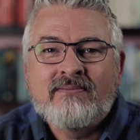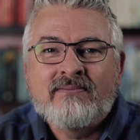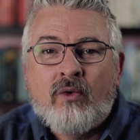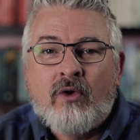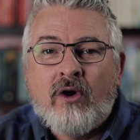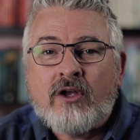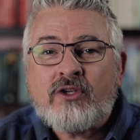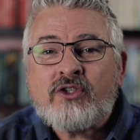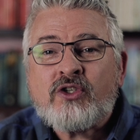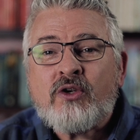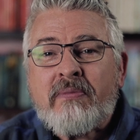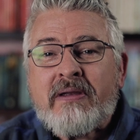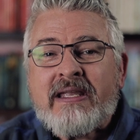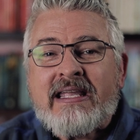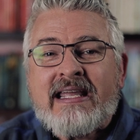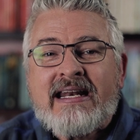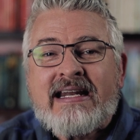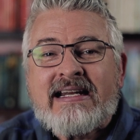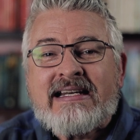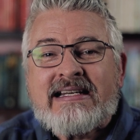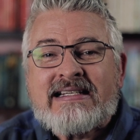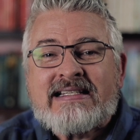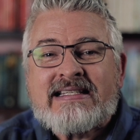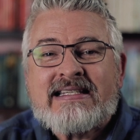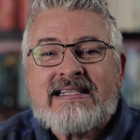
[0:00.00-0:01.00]
We're also
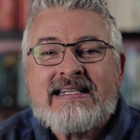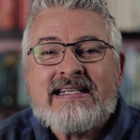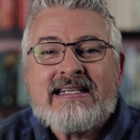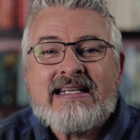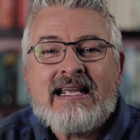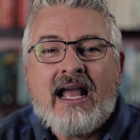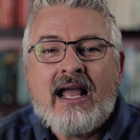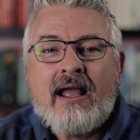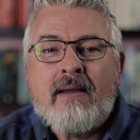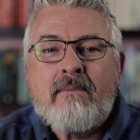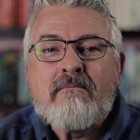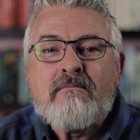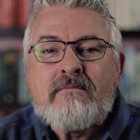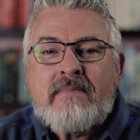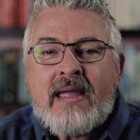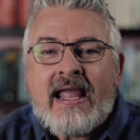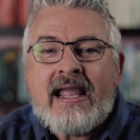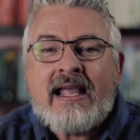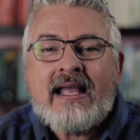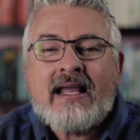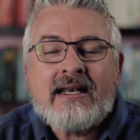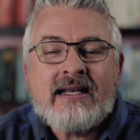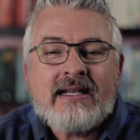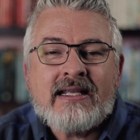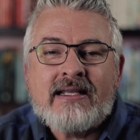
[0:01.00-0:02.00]
beginning to see a
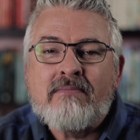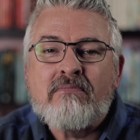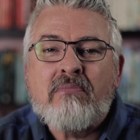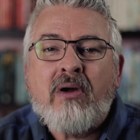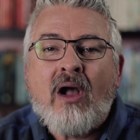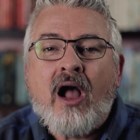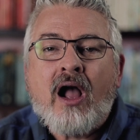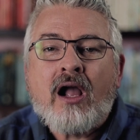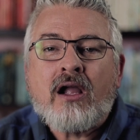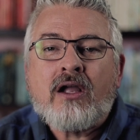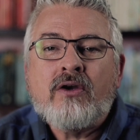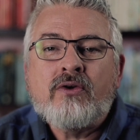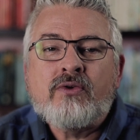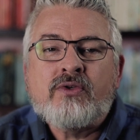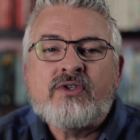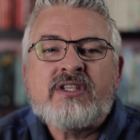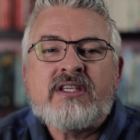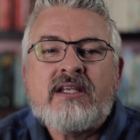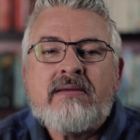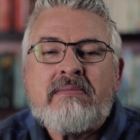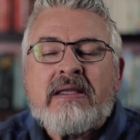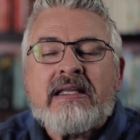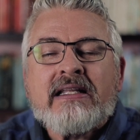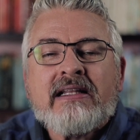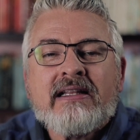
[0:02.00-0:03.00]
man in Paco
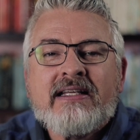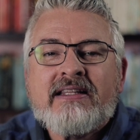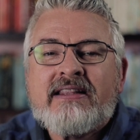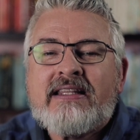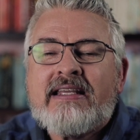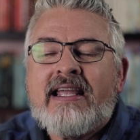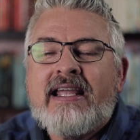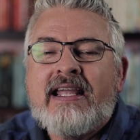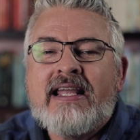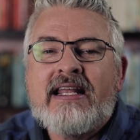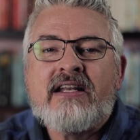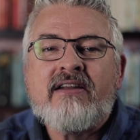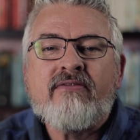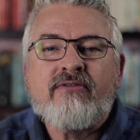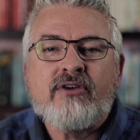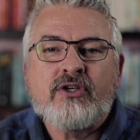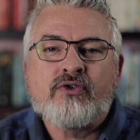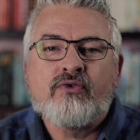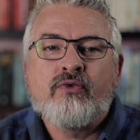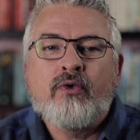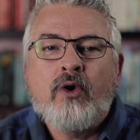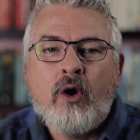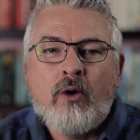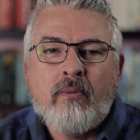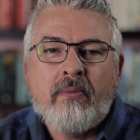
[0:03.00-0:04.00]
seemingly at the end of
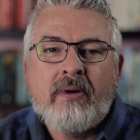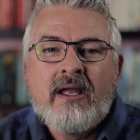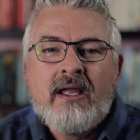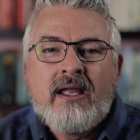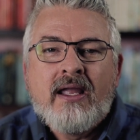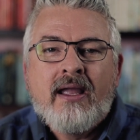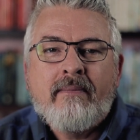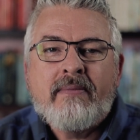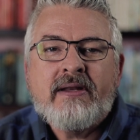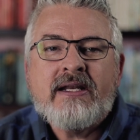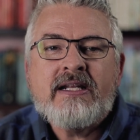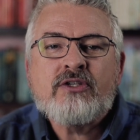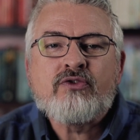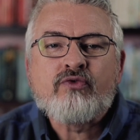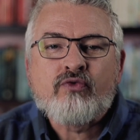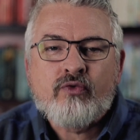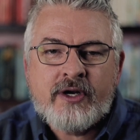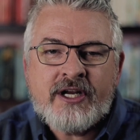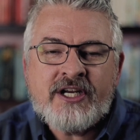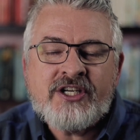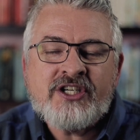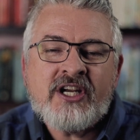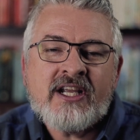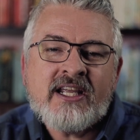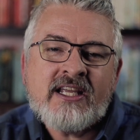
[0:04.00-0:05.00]
his rope. I mean, he's
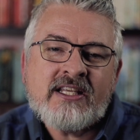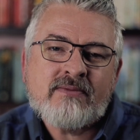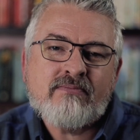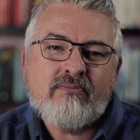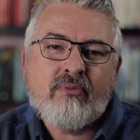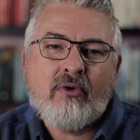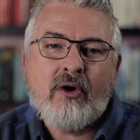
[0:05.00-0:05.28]
reaching his